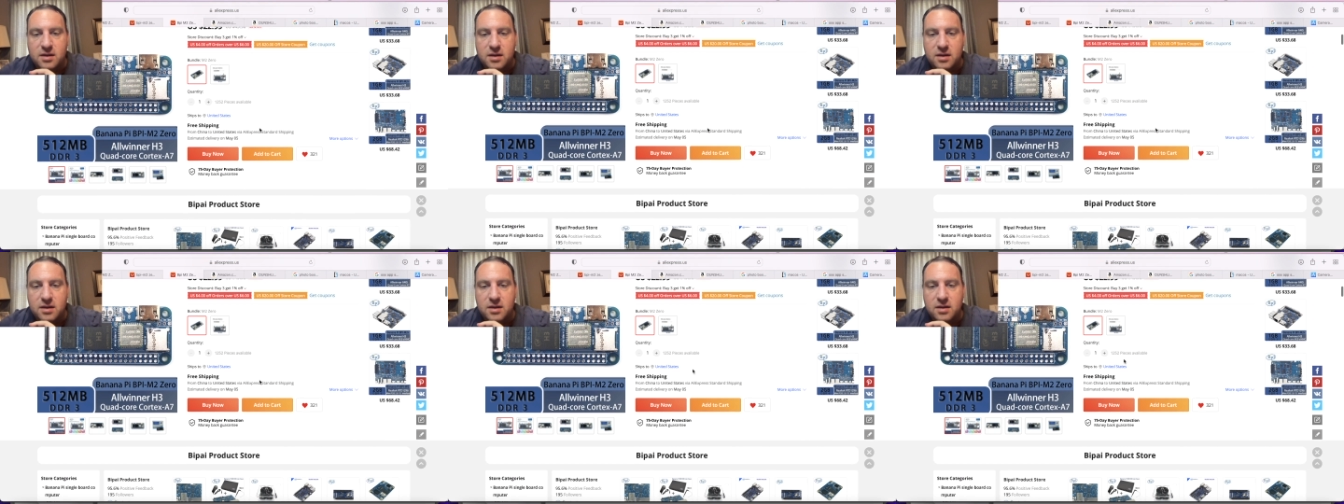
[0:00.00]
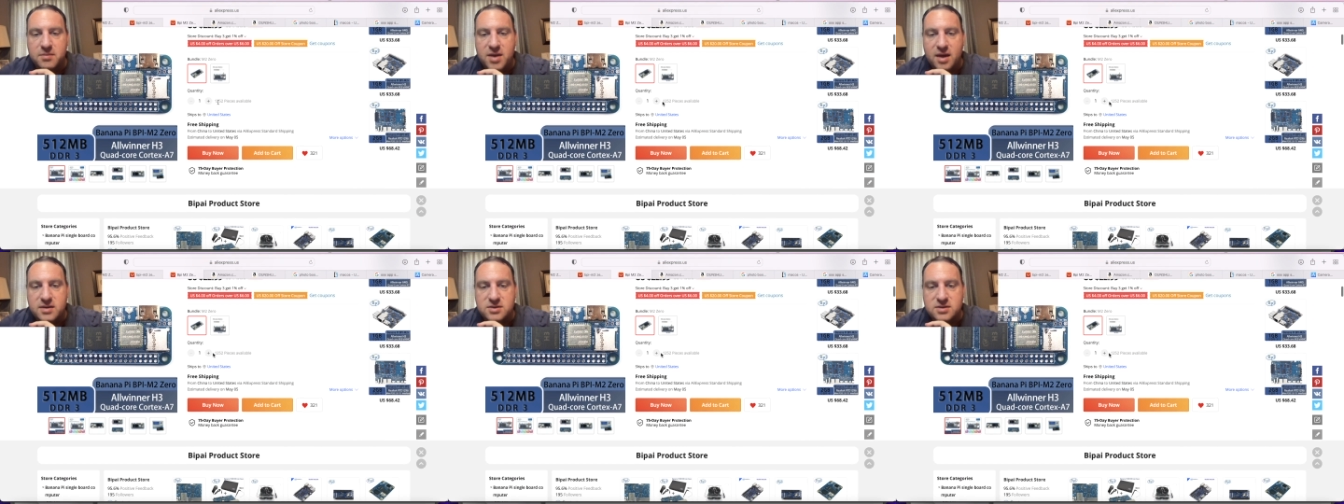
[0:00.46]
Um,
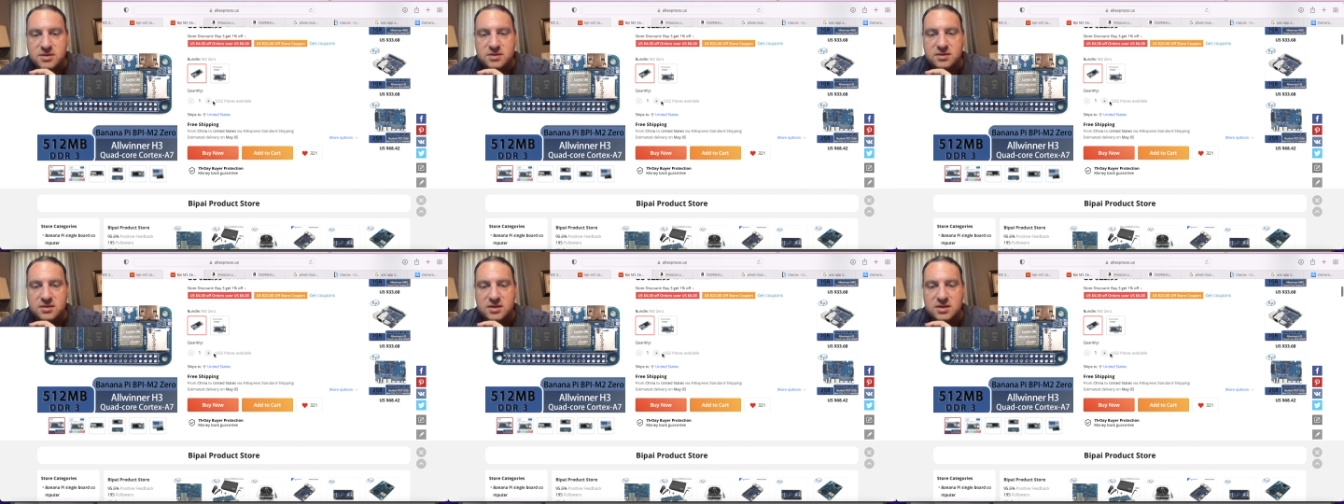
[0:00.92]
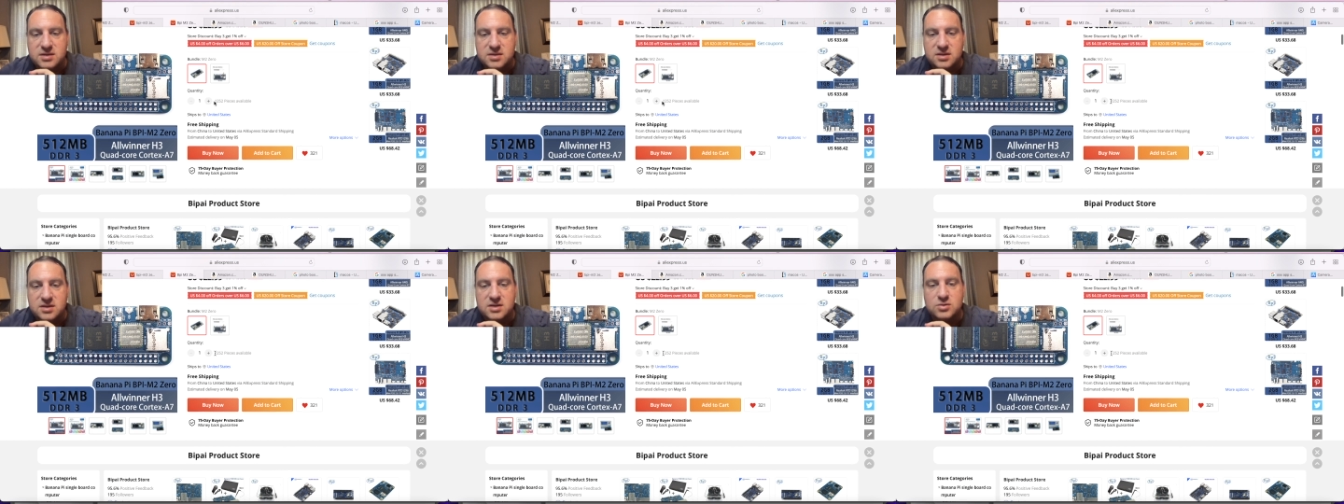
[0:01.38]
yeah, so this this
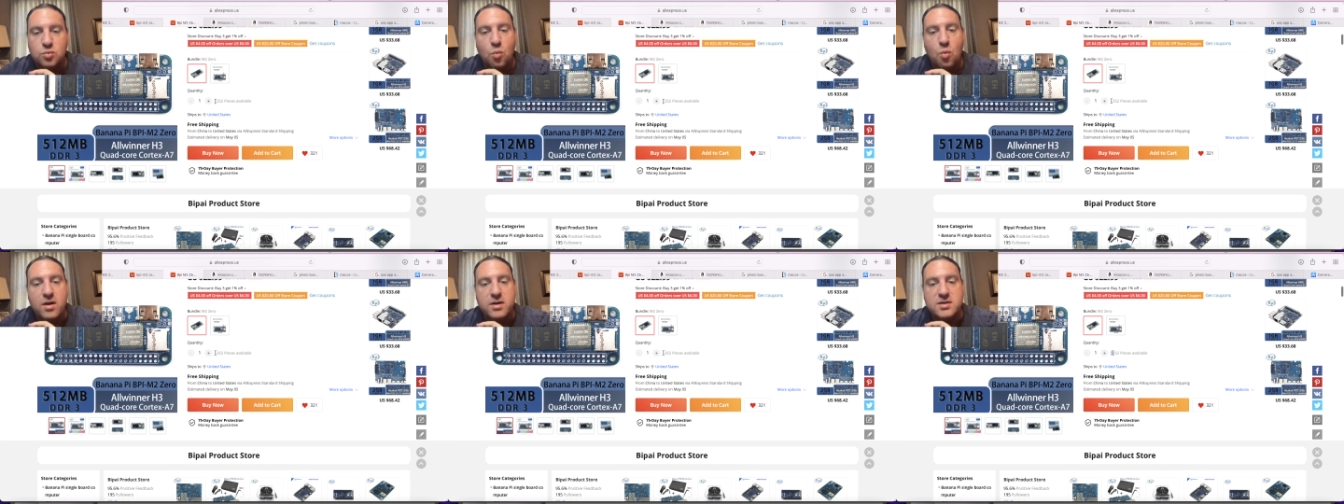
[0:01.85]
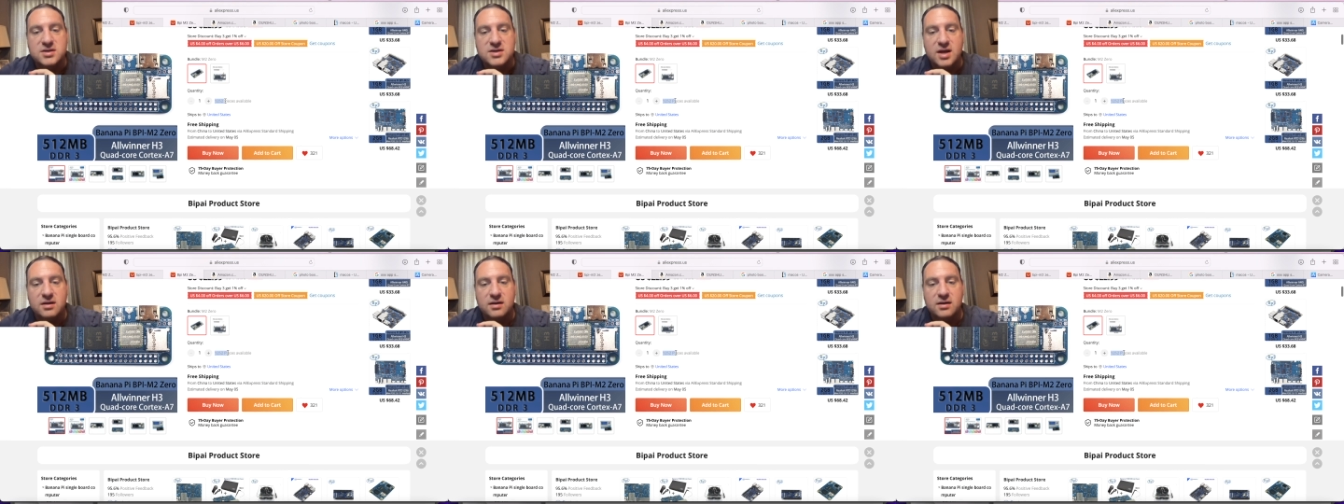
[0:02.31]
this one
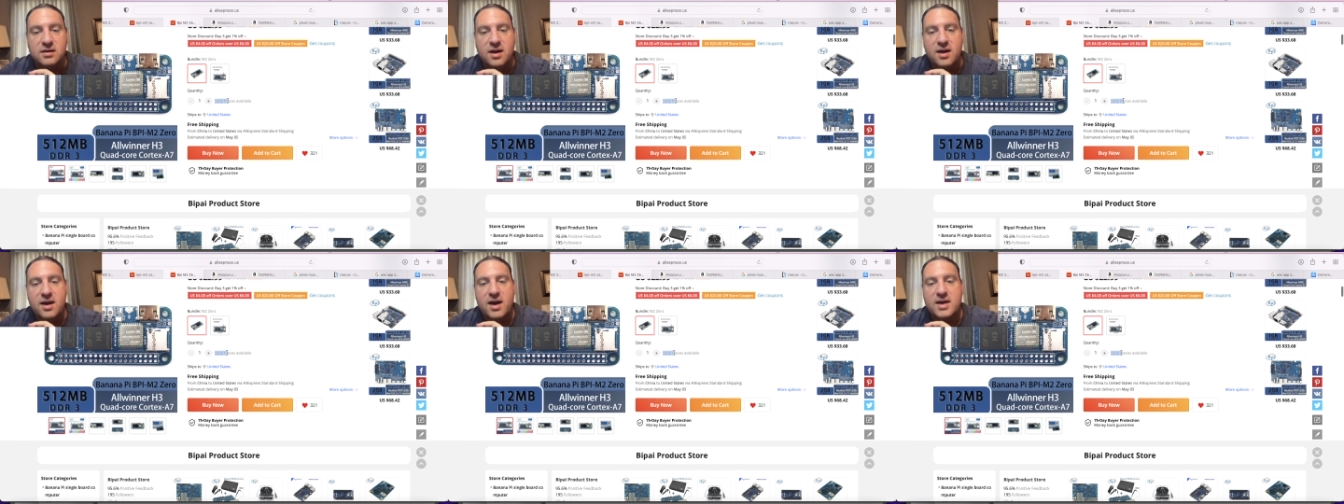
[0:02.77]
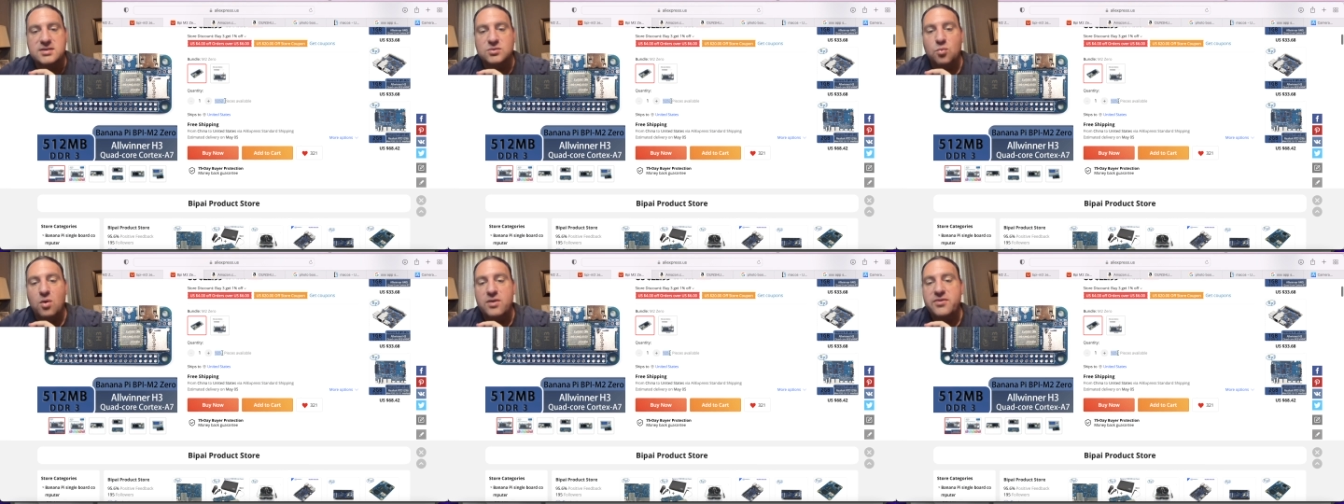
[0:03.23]
seller has
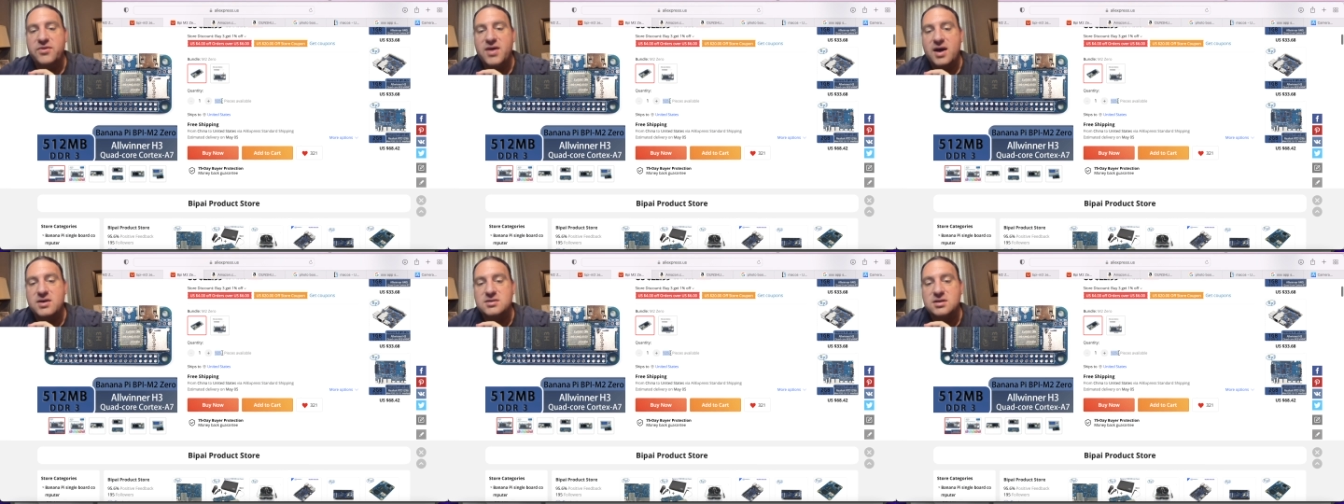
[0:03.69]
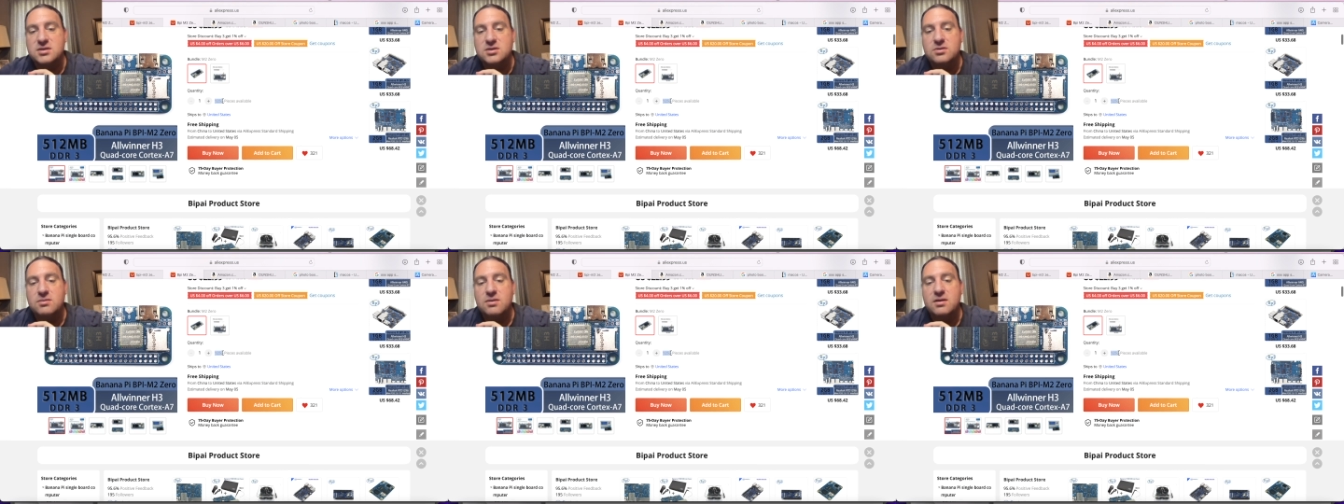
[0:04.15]

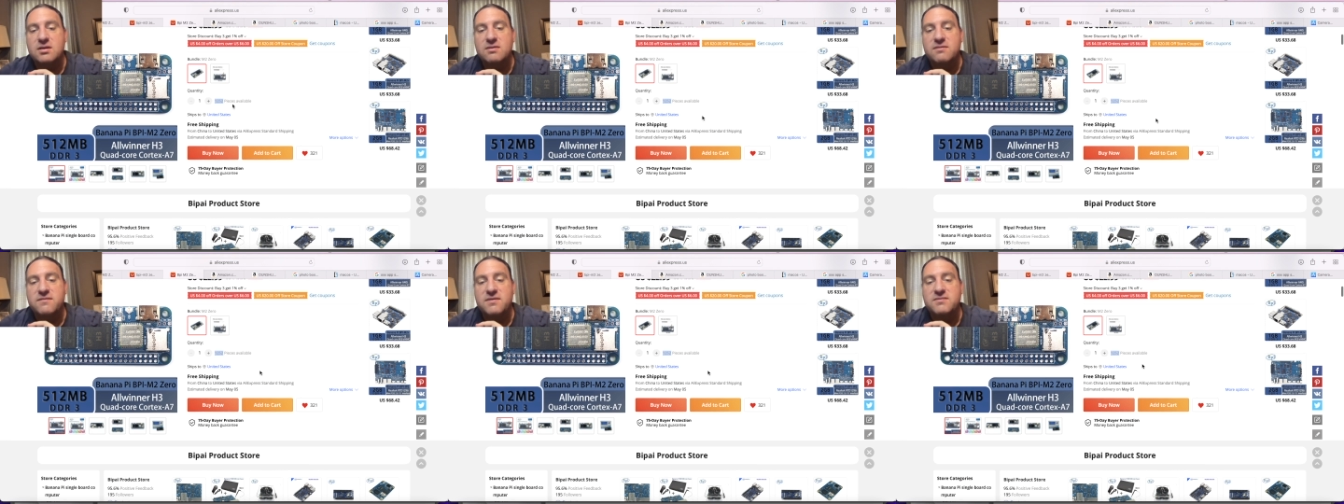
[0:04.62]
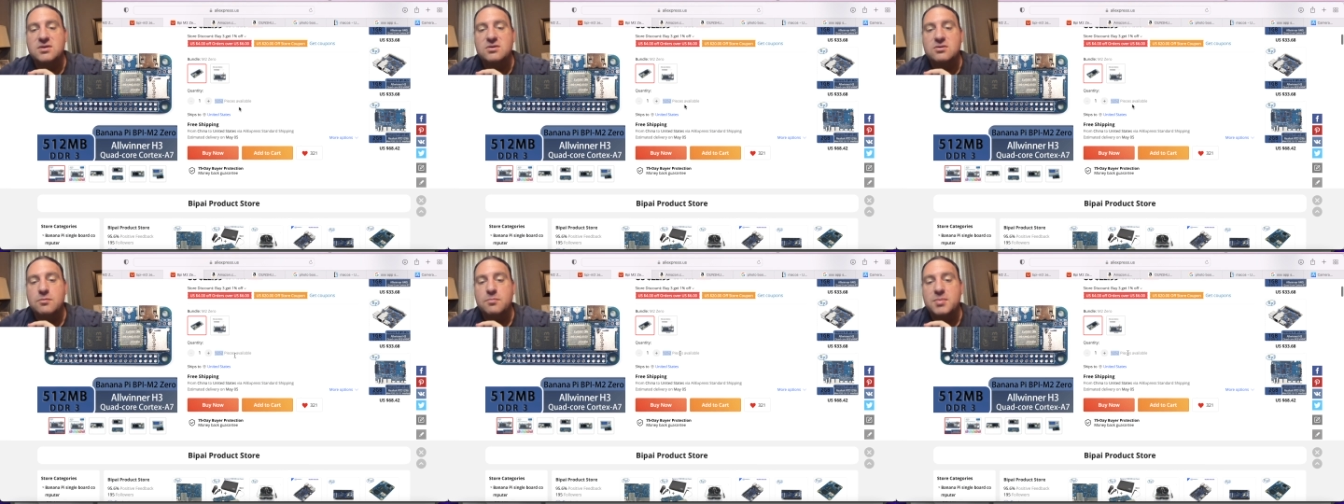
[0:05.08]

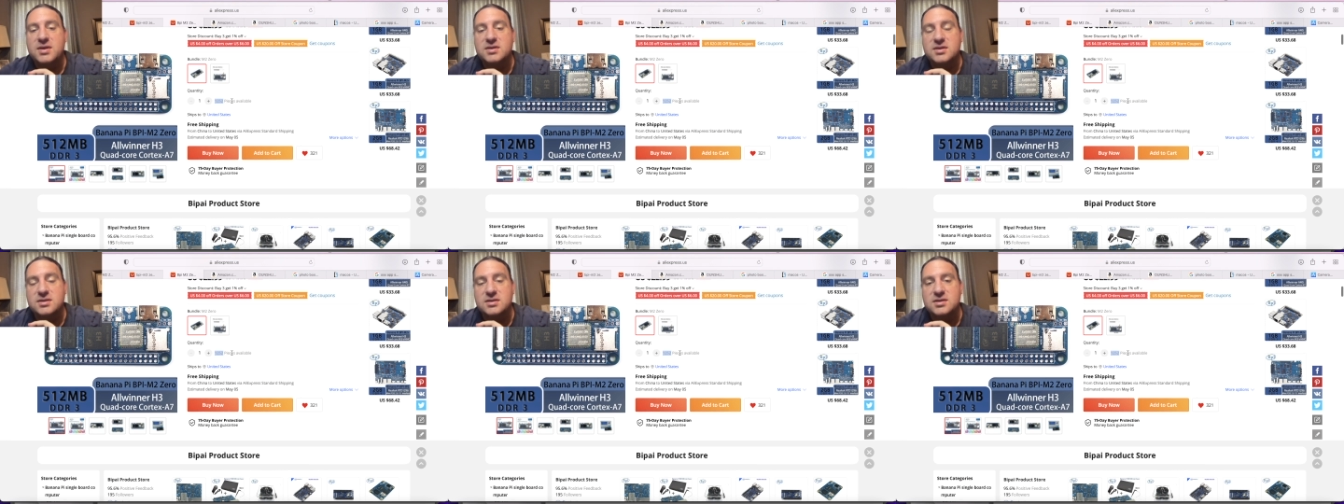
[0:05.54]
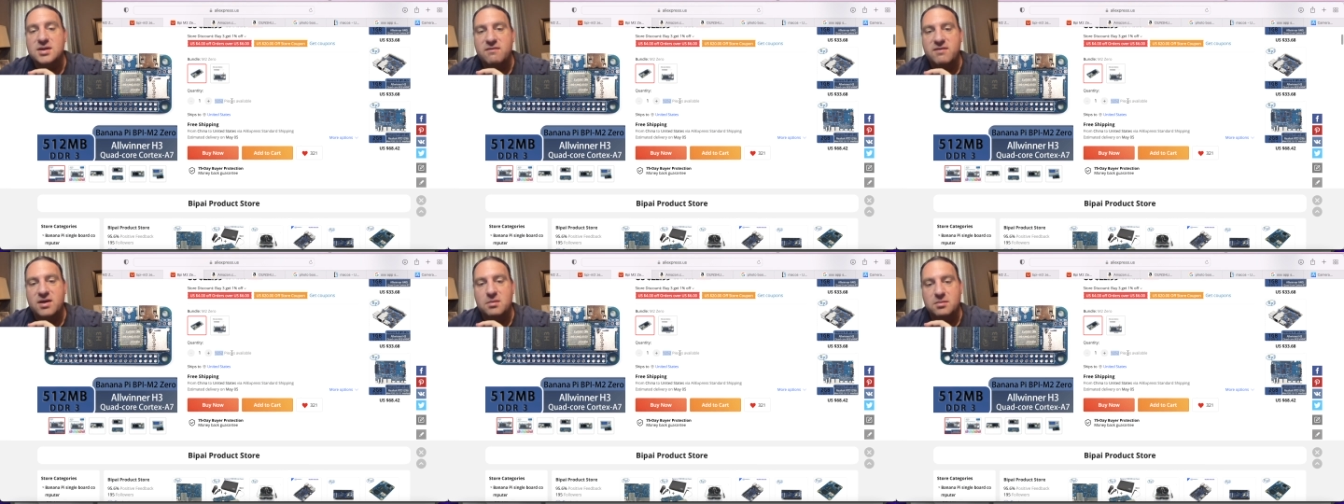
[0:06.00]
1,252 pieces
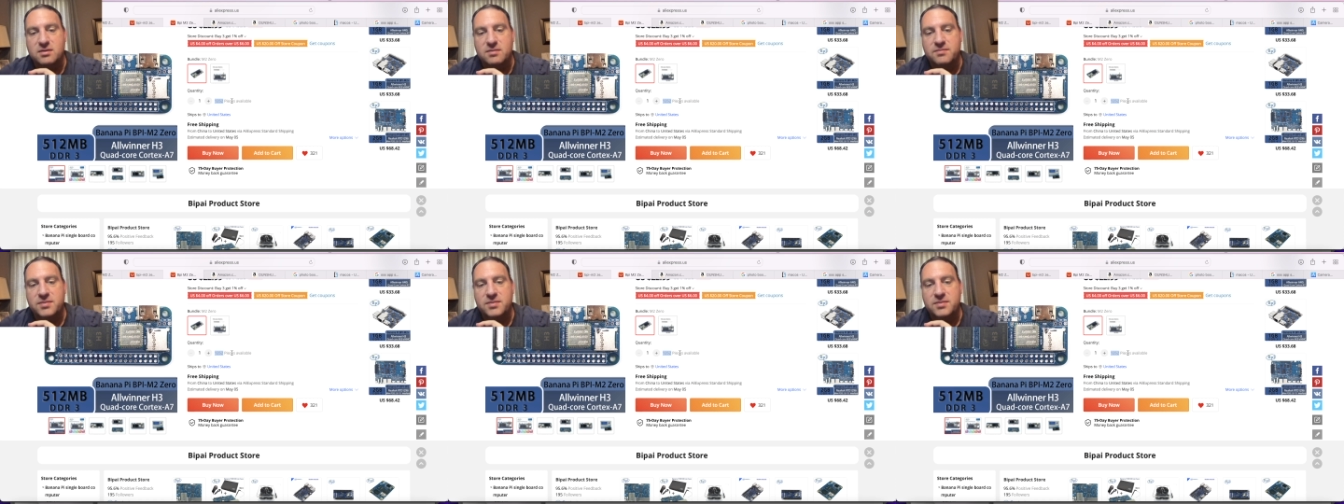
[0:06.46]
available,